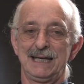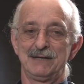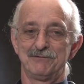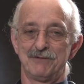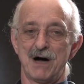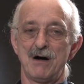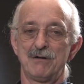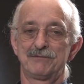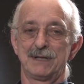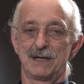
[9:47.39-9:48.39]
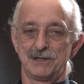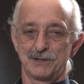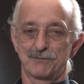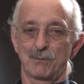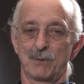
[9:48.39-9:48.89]
involved in a
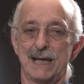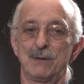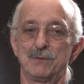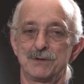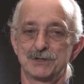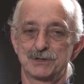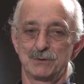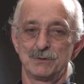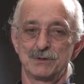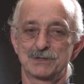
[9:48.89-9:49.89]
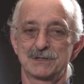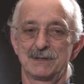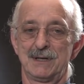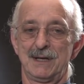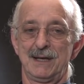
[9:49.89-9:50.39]
different way with the students
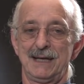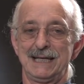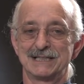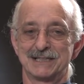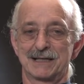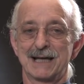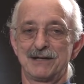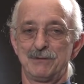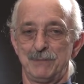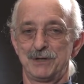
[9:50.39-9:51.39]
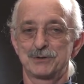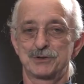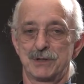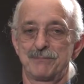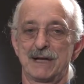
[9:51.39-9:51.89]
is the kind of
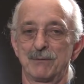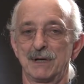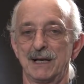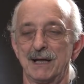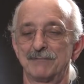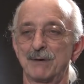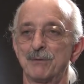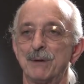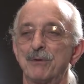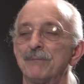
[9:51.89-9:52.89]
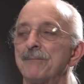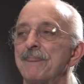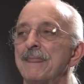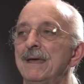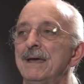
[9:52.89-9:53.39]
mentorship that I really loved. I remember
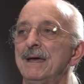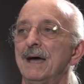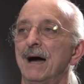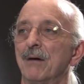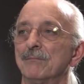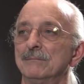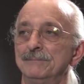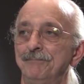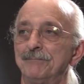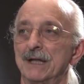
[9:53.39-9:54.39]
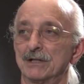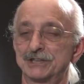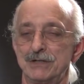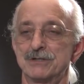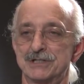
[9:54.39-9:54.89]
in our
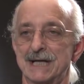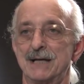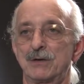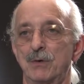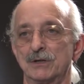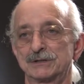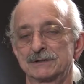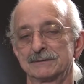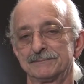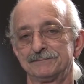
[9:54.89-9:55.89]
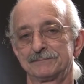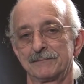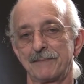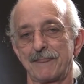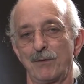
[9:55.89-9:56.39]
senior design course,
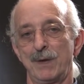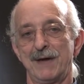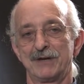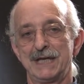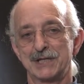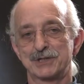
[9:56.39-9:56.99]
we have had